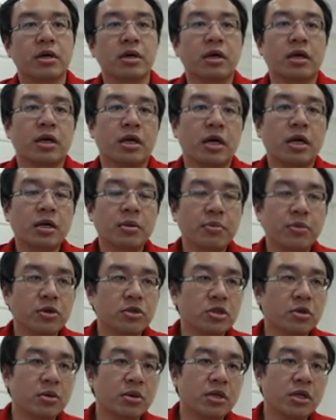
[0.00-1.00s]
Another
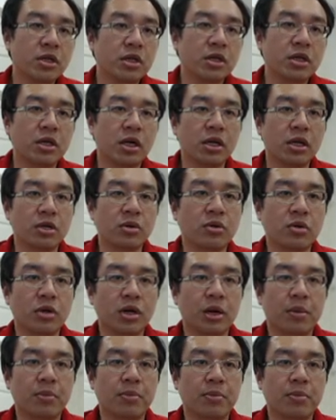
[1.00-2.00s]
possibility that you
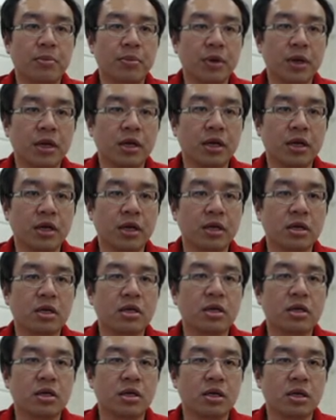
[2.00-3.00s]
can play
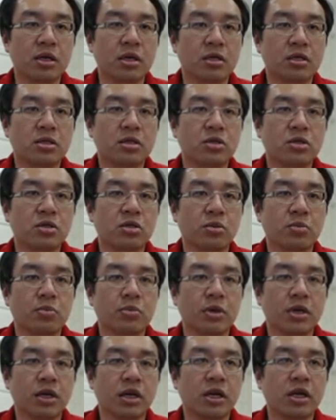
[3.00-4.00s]
is to
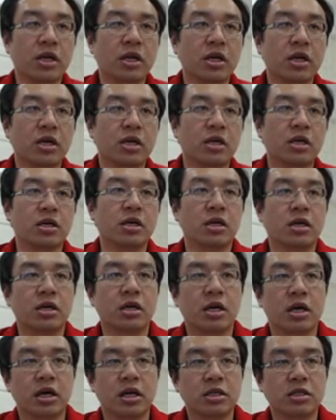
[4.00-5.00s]
play a
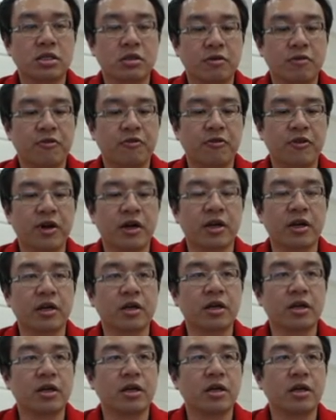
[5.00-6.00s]

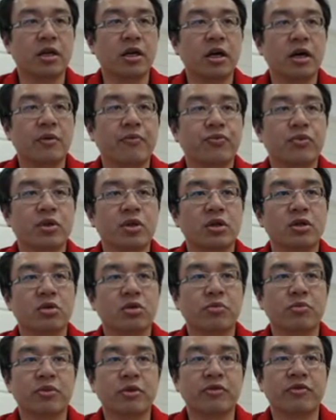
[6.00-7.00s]
h5 to
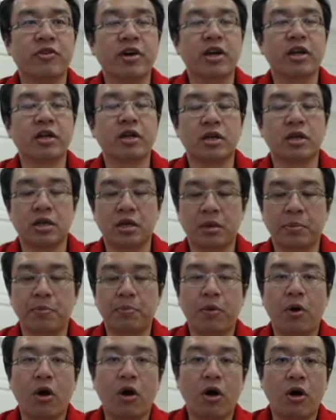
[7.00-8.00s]
prevent the
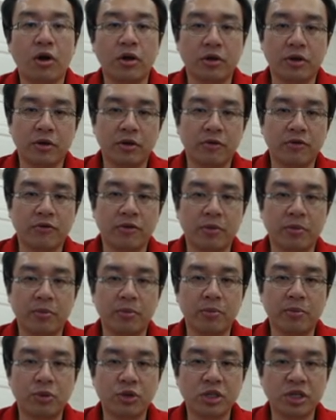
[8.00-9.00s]
pawn from
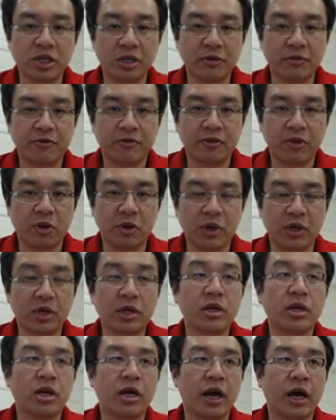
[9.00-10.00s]
pushing forward
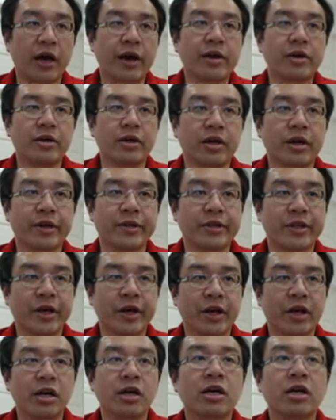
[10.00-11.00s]
and
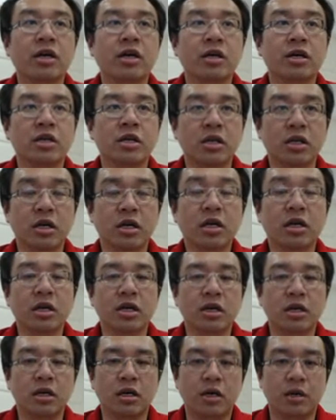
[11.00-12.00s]
attack the
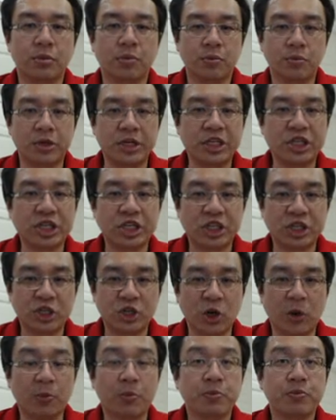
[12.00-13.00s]

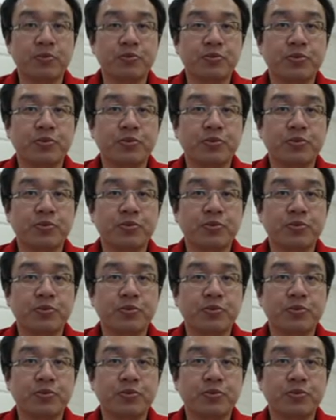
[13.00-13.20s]
bishop.